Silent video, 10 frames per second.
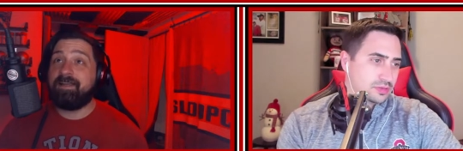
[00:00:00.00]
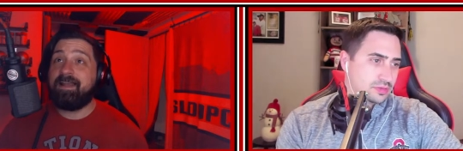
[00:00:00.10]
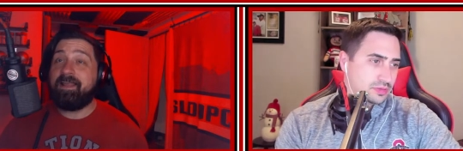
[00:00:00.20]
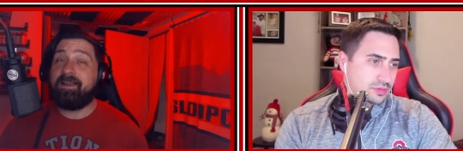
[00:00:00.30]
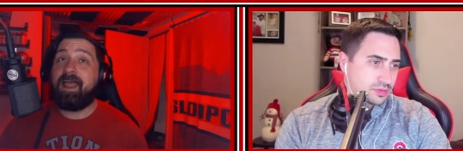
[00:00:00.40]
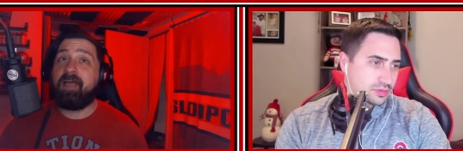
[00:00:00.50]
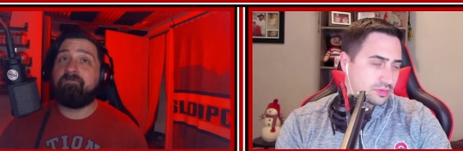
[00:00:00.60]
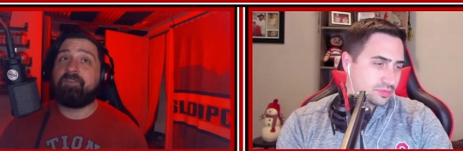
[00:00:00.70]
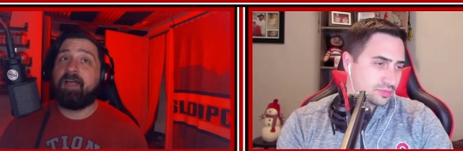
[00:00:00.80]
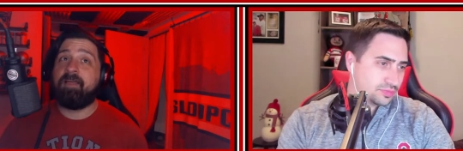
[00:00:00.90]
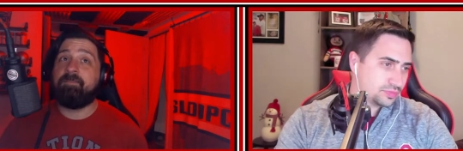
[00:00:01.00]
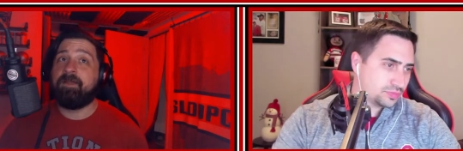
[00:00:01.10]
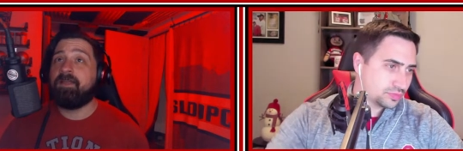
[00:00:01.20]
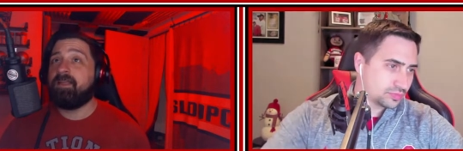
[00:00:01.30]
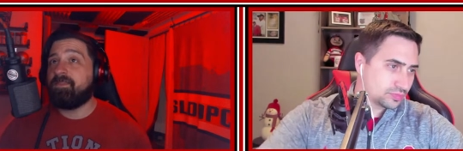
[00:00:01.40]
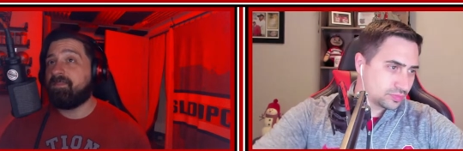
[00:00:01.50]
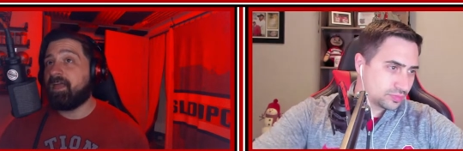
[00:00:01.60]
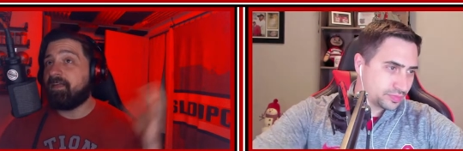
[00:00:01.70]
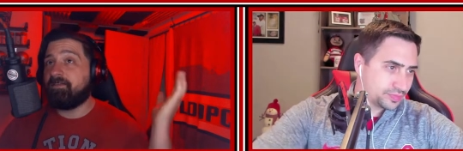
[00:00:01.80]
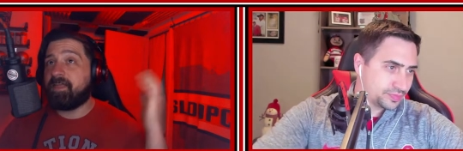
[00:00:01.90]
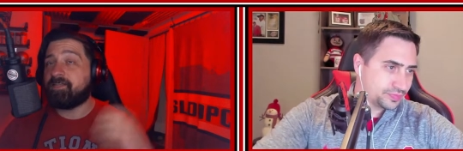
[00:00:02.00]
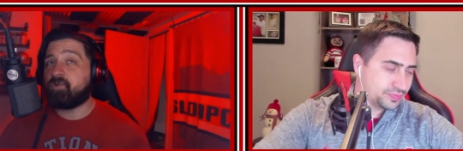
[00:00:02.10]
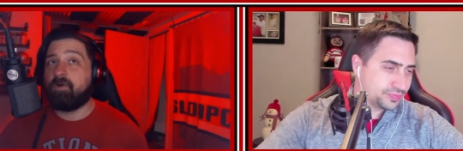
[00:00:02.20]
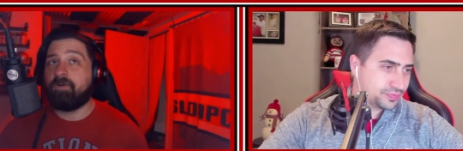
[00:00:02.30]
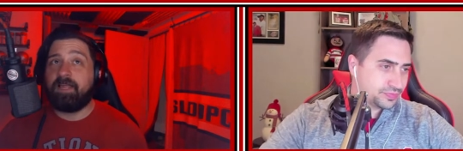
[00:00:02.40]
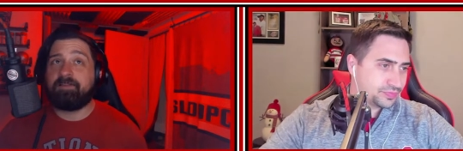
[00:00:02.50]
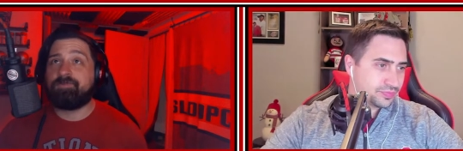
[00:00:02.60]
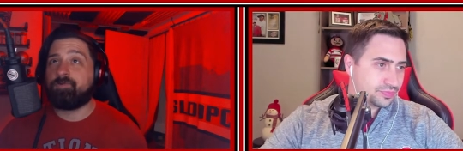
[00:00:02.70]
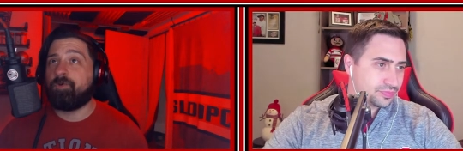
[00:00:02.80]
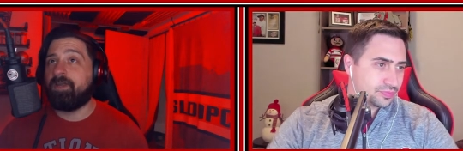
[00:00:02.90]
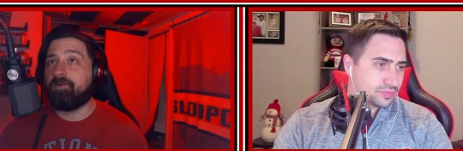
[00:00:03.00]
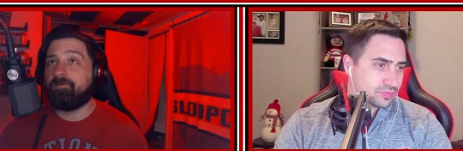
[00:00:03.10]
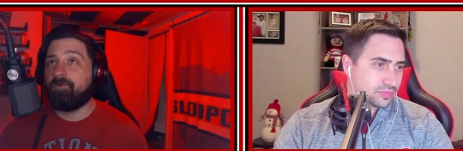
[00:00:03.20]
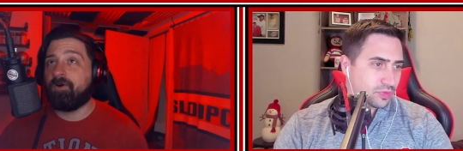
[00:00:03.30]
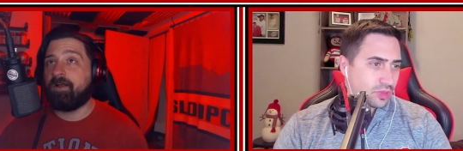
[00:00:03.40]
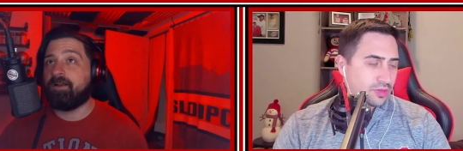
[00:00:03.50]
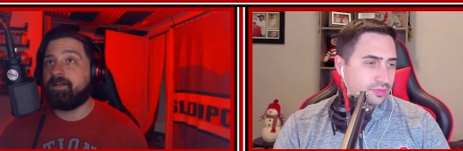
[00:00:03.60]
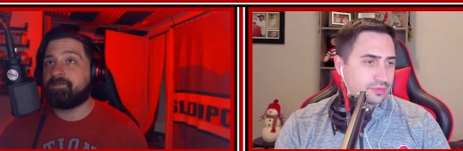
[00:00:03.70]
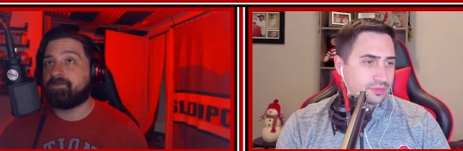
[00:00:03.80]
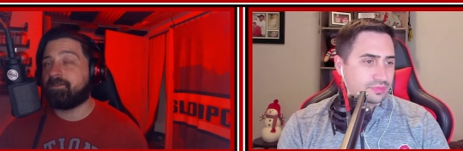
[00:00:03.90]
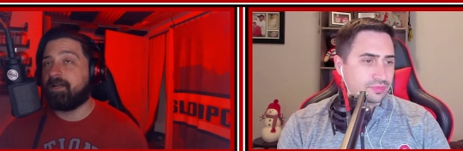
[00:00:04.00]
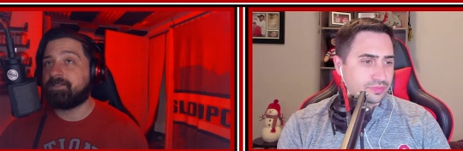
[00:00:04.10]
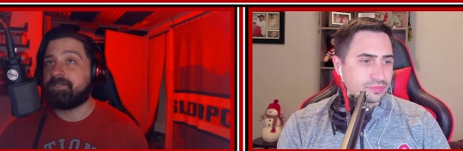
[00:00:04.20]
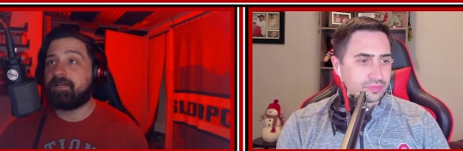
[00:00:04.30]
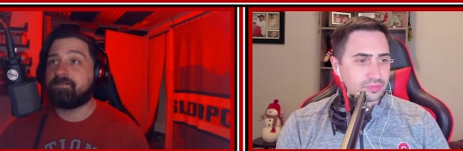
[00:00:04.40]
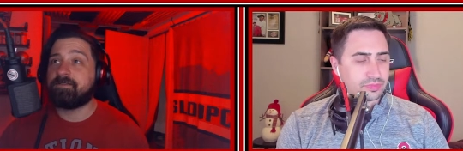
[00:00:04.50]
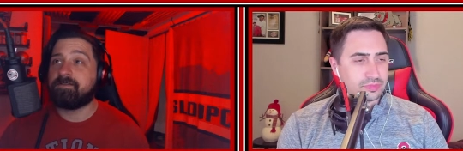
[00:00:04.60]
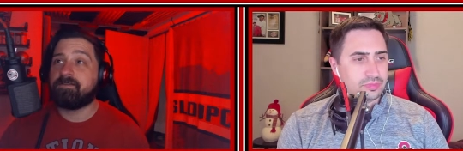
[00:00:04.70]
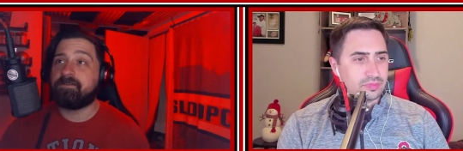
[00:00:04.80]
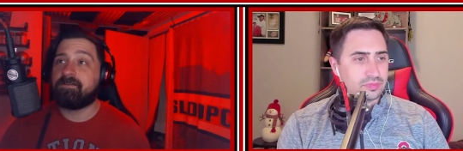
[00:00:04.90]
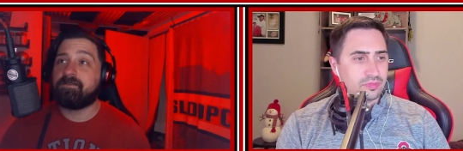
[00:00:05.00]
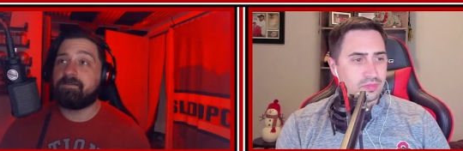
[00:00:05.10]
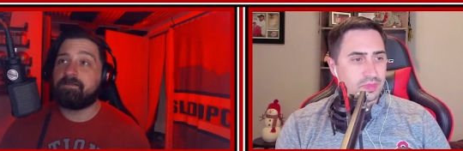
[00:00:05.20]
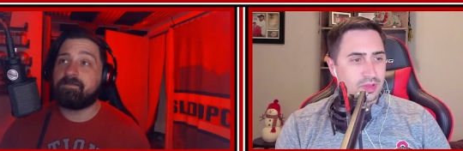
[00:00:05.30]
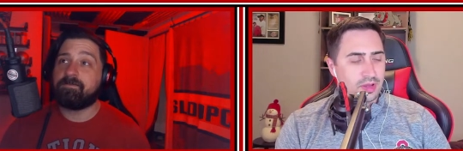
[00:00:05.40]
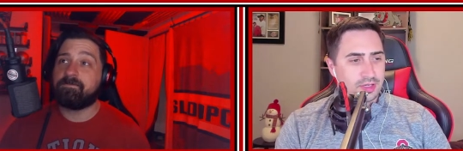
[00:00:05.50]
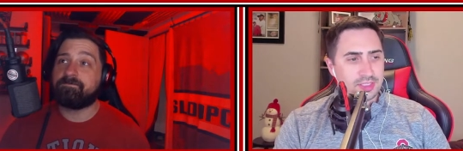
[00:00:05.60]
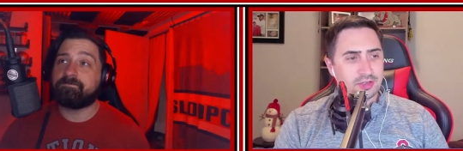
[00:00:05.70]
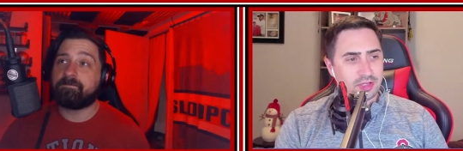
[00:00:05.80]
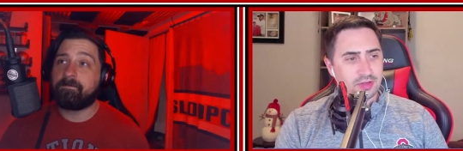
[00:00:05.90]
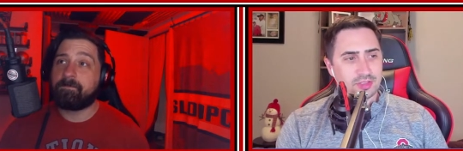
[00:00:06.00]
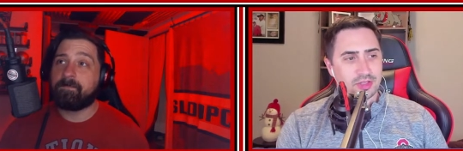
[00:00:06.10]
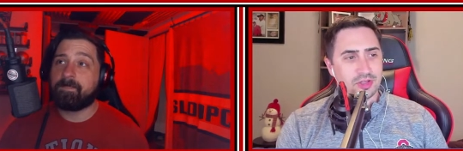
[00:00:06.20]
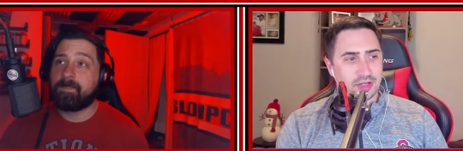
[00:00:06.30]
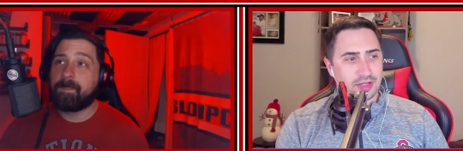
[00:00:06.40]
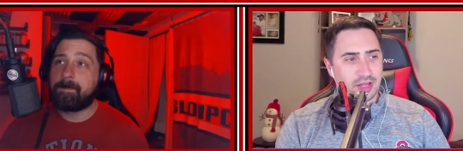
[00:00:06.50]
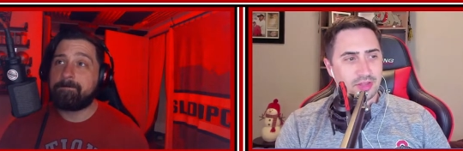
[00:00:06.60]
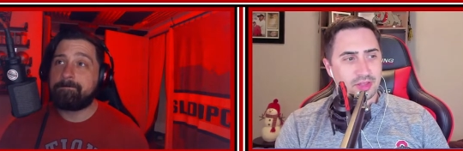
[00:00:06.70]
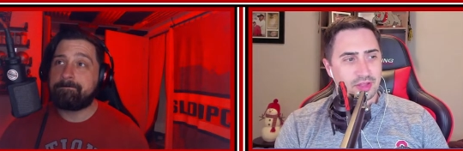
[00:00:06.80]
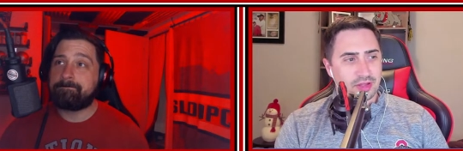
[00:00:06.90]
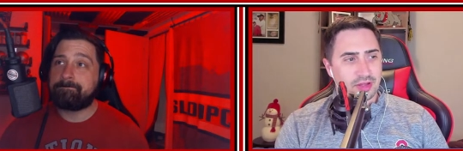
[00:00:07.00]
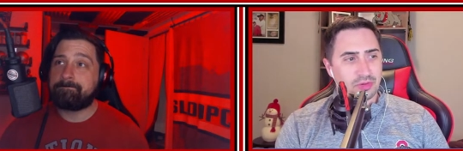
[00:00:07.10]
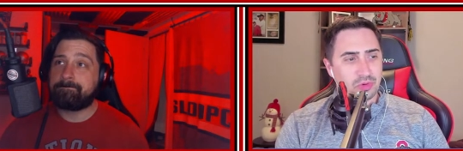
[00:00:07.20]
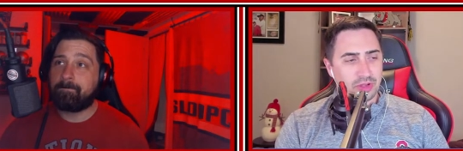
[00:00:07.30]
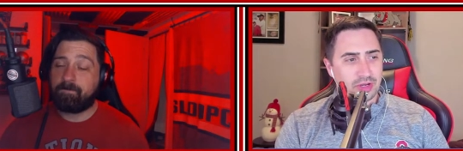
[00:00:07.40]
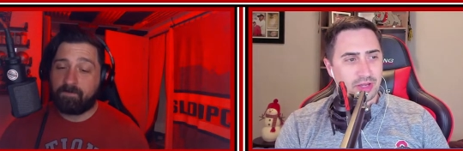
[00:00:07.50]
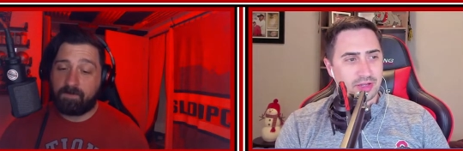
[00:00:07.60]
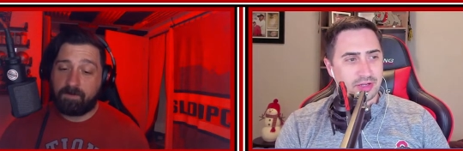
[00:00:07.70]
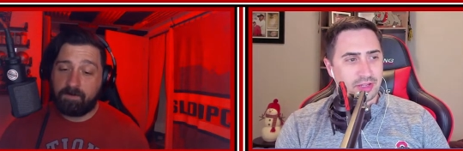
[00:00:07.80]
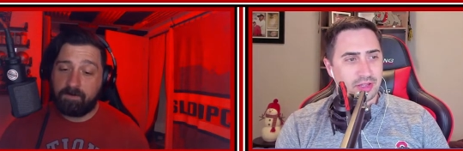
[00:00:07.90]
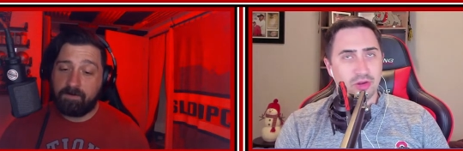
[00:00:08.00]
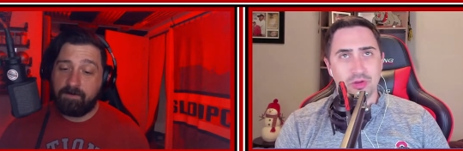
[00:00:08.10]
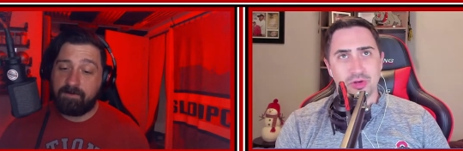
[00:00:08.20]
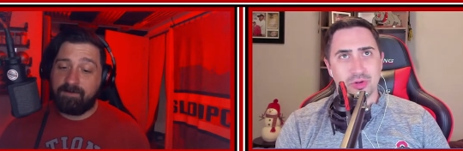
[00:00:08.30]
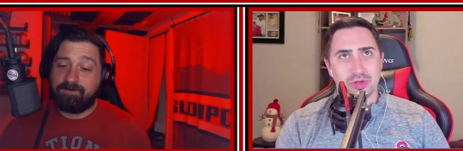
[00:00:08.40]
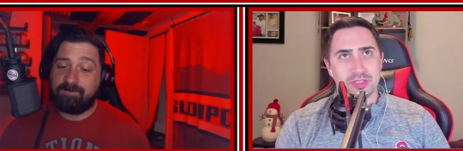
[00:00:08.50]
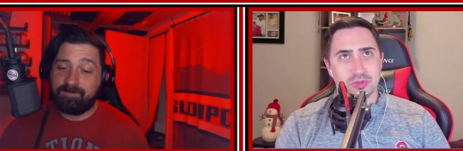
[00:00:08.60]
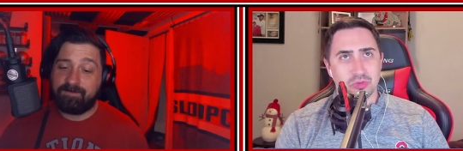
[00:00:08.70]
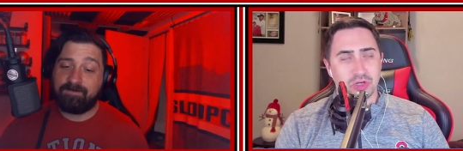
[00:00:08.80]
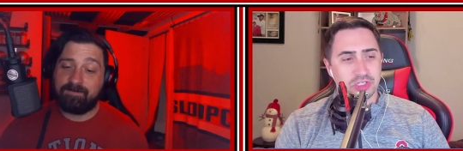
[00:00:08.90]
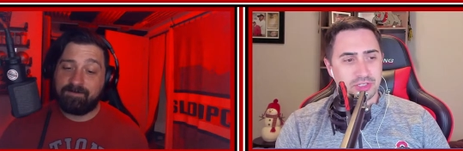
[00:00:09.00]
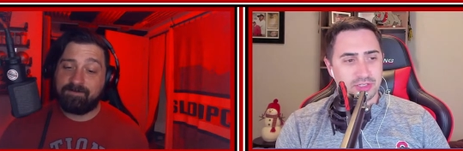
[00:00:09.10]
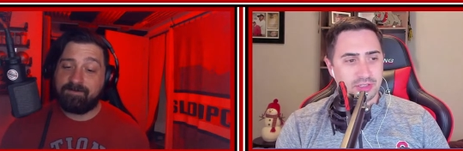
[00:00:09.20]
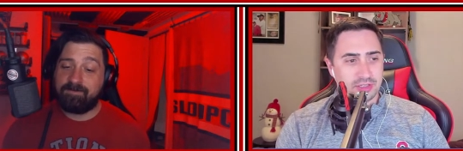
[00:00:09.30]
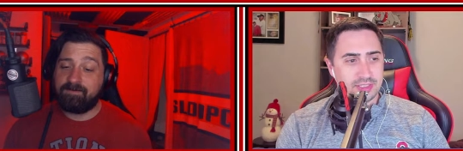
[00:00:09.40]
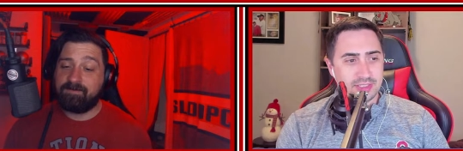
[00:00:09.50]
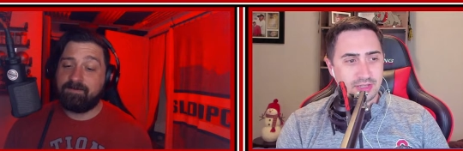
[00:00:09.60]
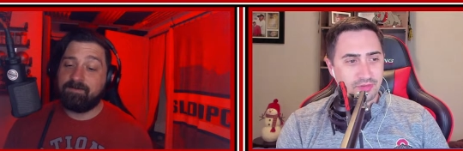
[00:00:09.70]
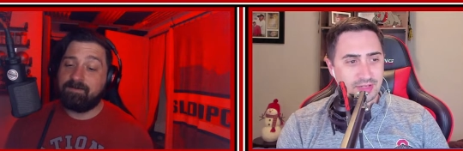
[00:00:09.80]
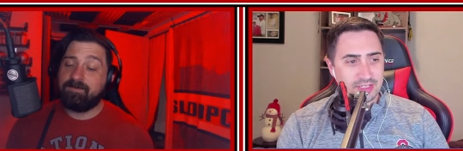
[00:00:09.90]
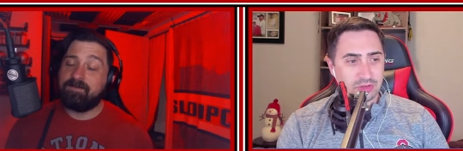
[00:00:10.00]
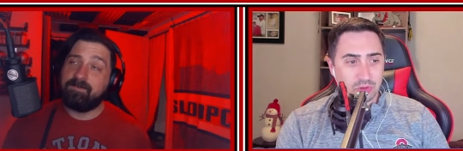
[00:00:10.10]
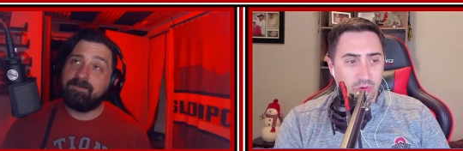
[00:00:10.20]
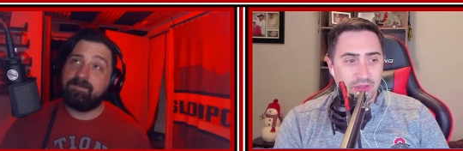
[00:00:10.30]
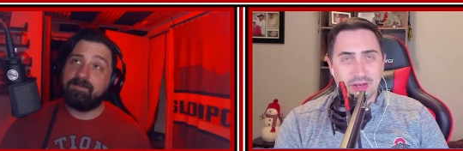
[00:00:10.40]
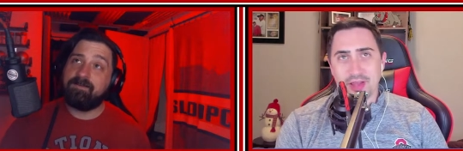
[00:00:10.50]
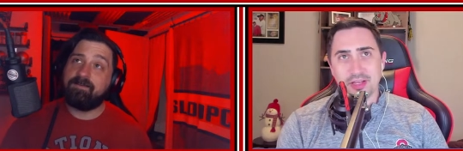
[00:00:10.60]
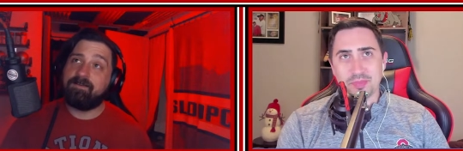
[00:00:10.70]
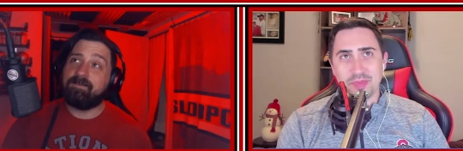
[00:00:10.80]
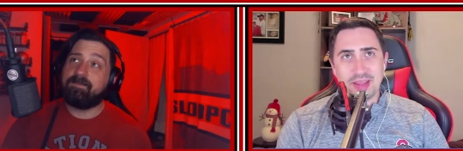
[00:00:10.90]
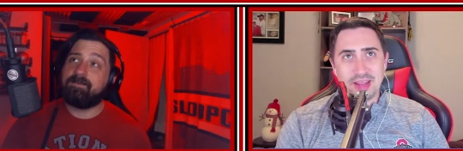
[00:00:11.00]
Speaker 1: in in halftime, they they score like three or four unanswered touchdowns.
Speaker 2: Because here, here's the thing, like I. I really like Illinois' rushing defense here. They're only letting up